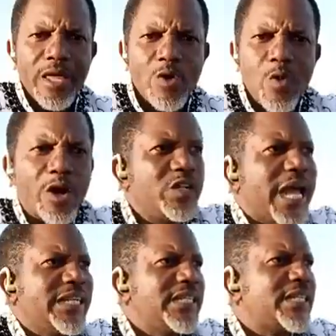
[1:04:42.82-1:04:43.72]
He was
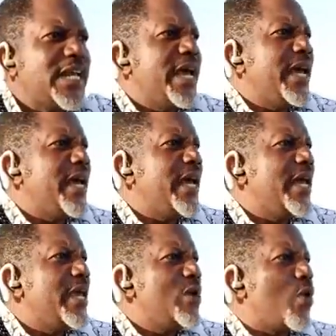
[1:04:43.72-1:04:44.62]
criticizing,
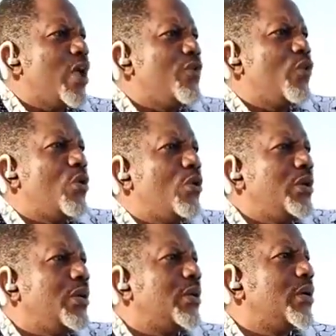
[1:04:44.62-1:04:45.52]
he was even